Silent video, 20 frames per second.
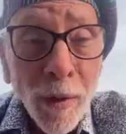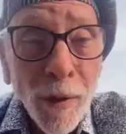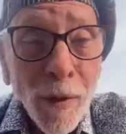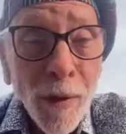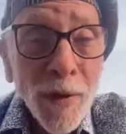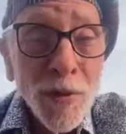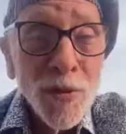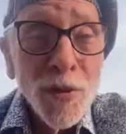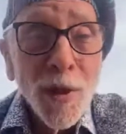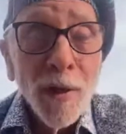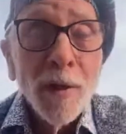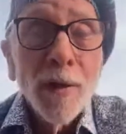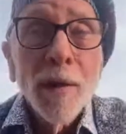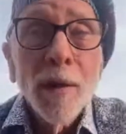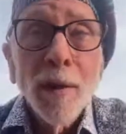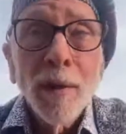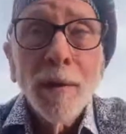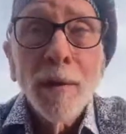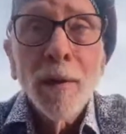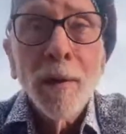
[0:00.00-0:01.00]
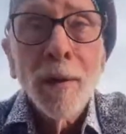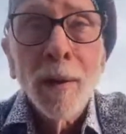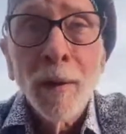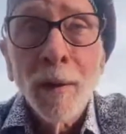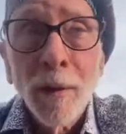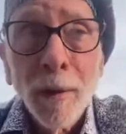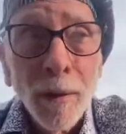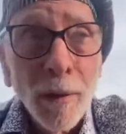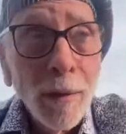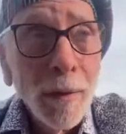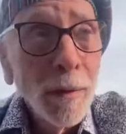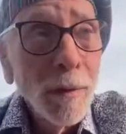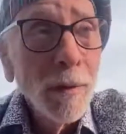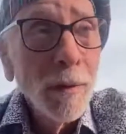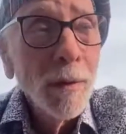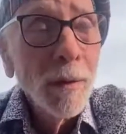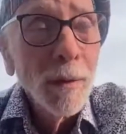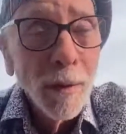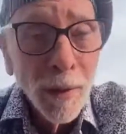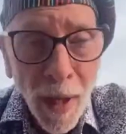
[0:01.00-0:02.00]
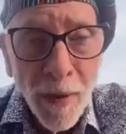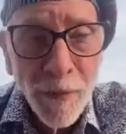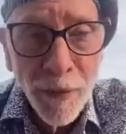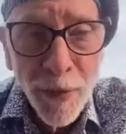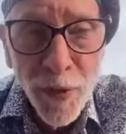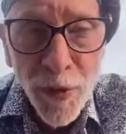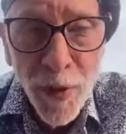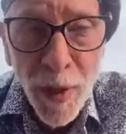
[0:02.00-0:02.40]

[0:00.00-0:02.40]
You know, they say that life